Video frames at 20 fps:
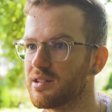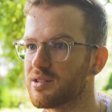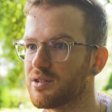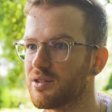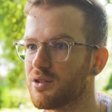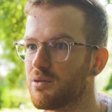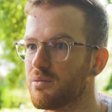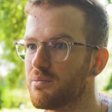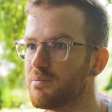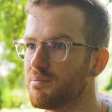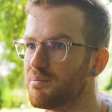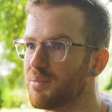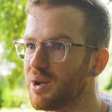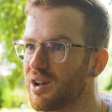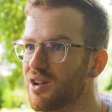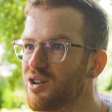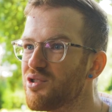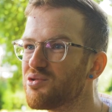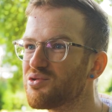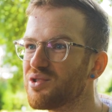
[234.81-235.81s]
So
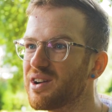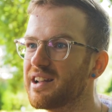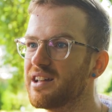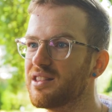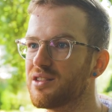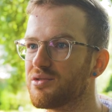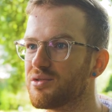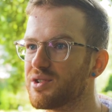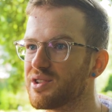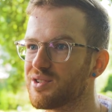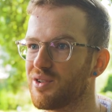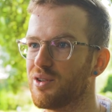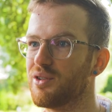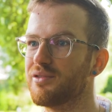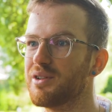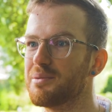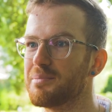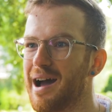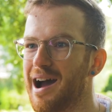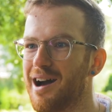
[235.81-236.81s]
below really the
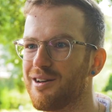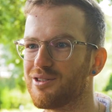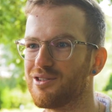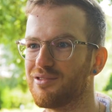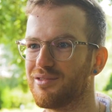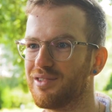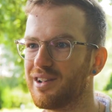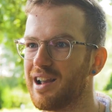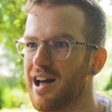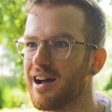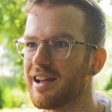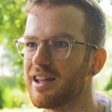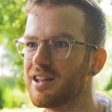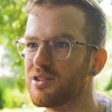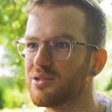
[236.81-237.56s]
resolving power of light,